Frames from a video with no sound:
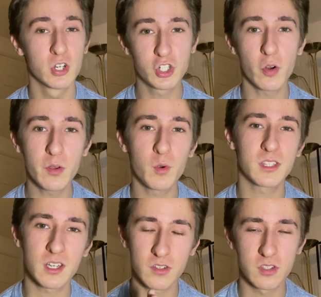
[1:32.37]
Jodie
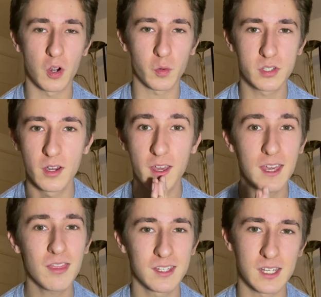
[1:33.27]
Whittaker's Doctor
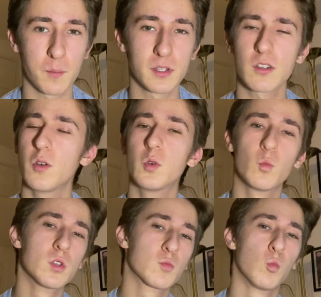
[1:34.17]
in this
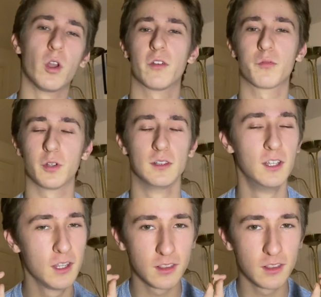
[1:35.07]
episode was wonderful.